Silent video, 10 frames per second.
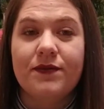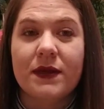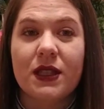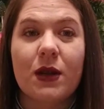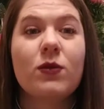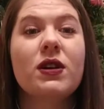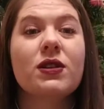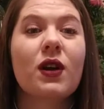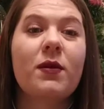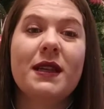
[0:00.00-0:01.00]

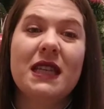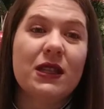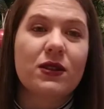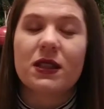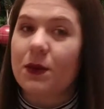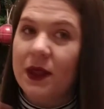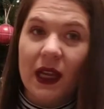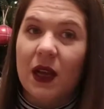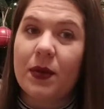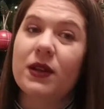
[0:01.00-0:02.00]
Someone commented on something
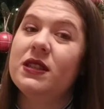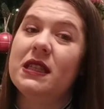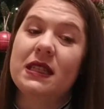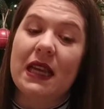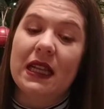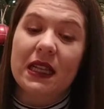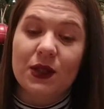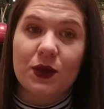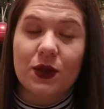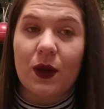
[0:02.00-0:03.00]
I posted saying
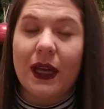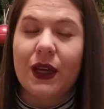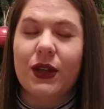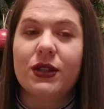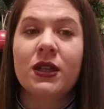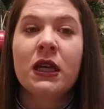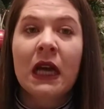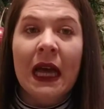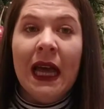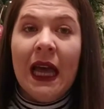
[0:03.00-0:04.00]
this was quite a good
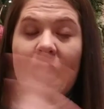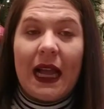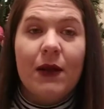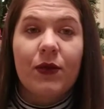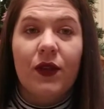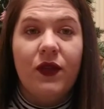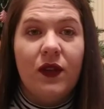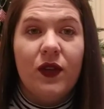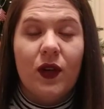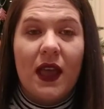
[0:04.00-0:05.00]
camera for
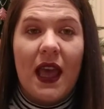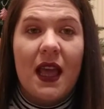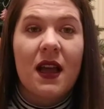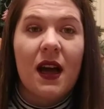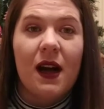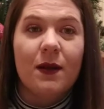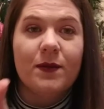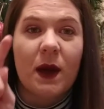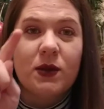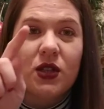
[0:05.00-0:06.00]
vlogging.
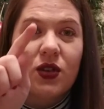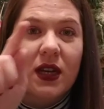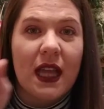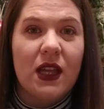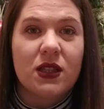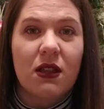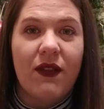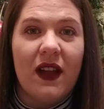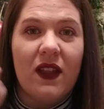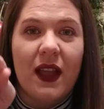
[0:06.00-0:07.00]
I'm just trying to get used to the
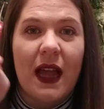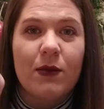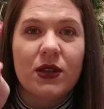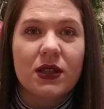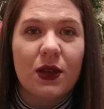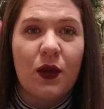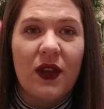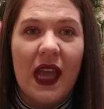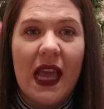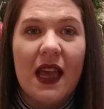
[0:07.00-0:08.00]
fact that the camera's over
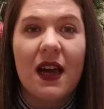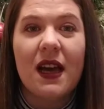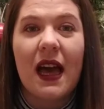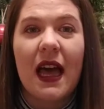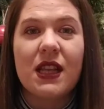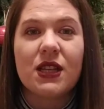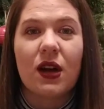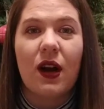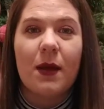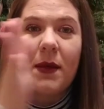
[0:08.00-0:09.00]
here and
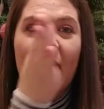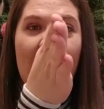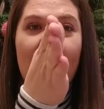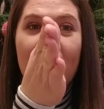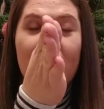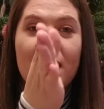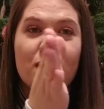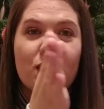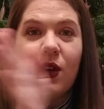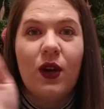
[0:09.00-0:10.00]
I'm here,
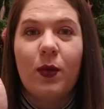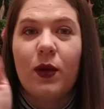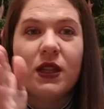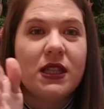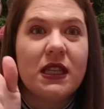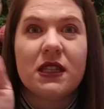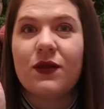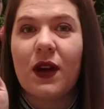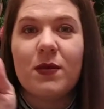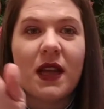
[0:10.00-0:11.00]
so apologies if
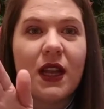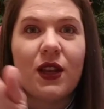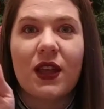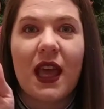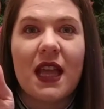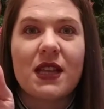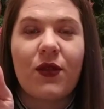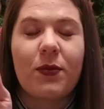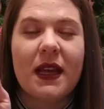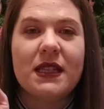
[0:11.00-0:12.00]
I'm like looking in
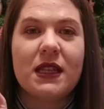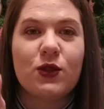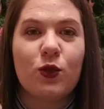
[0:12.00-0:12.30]
different places.